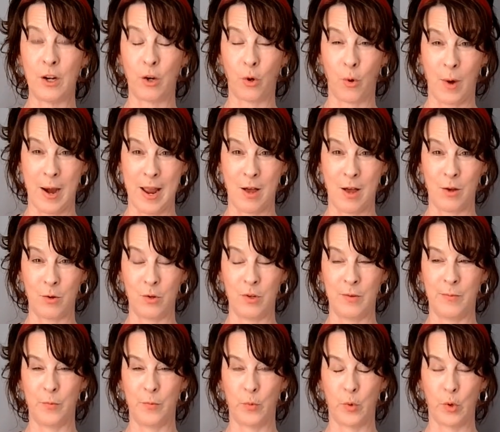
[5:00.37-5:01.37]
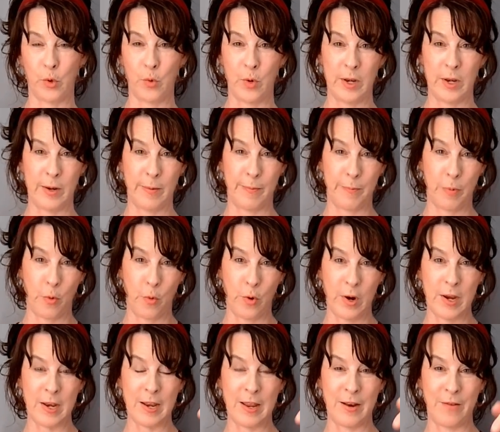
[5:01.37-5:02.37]
crowd. we're going to
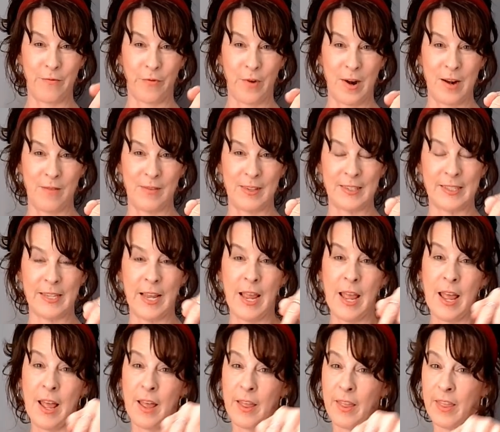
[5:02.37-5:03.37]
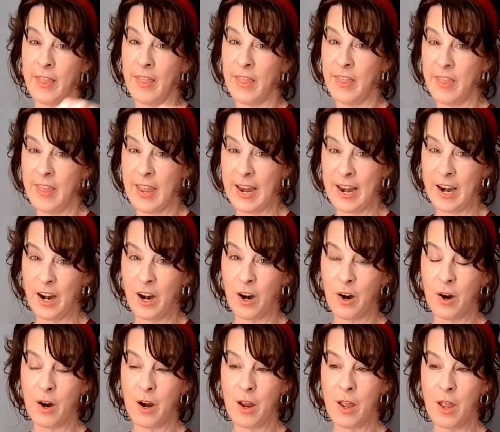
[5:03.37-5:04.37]
point in front of us.
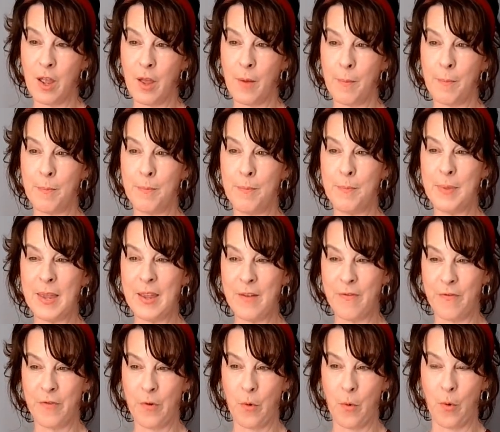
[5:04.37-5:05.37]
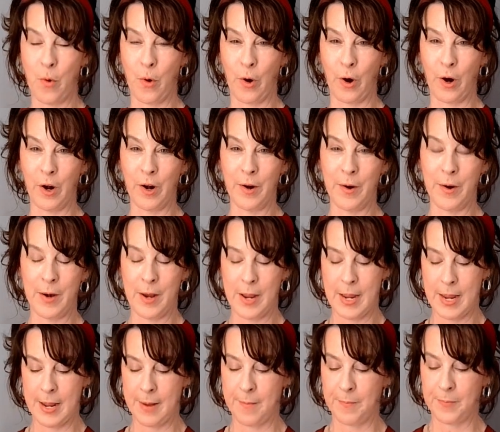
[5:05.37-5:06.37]
There before.
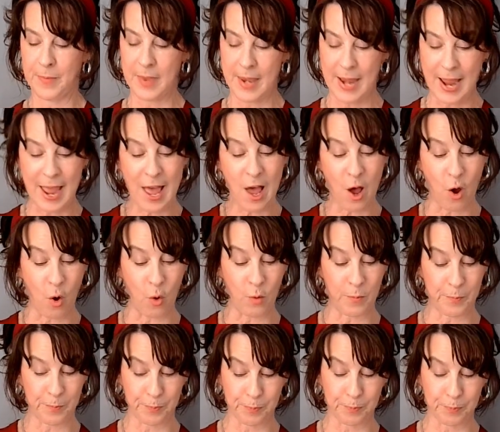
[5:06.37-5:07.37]
Now